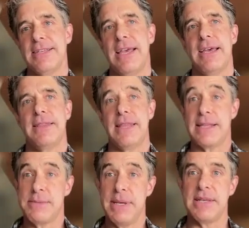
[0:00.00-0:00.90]
And
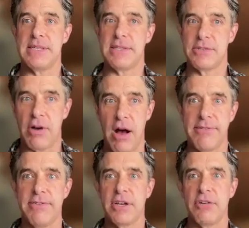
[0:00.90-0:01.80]
that's because that's off
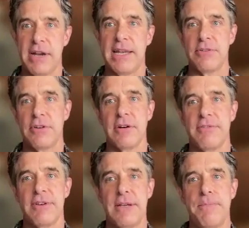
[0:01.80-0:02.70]
of a cranial
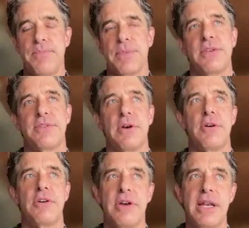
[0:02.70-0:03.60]
nerve. So
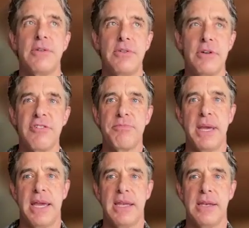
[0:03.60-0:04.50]
cranial nerve
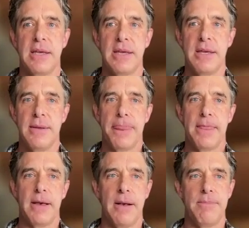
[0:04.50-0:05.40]
pain,
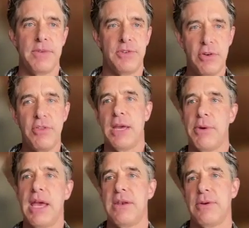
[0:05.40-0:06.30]
toothache,
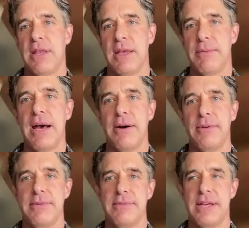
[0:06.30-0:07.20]
we can't do anything
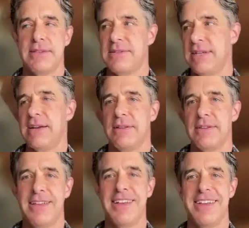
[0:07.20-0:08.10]
about. That's dental.
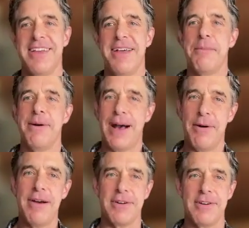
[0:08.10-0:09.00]

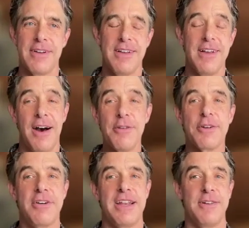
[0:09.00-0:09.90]
However, other
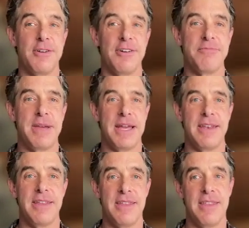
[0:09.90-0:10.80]
cranial nerve
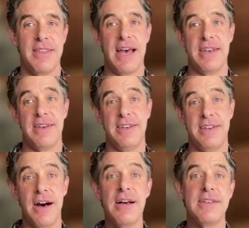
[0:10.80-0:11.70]
pain that
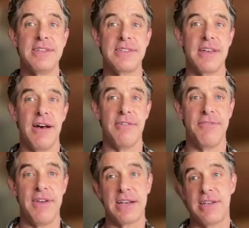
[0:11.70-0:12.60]
does
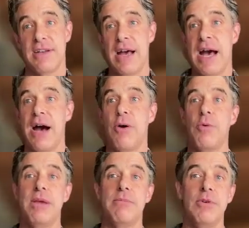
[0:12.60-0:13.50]
affect how
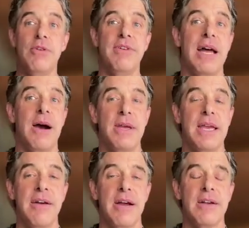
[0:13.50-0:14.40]
we move and how we
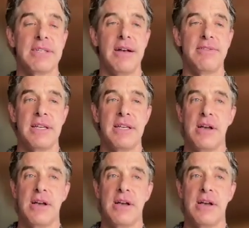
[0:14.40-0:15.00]
carry ourselves is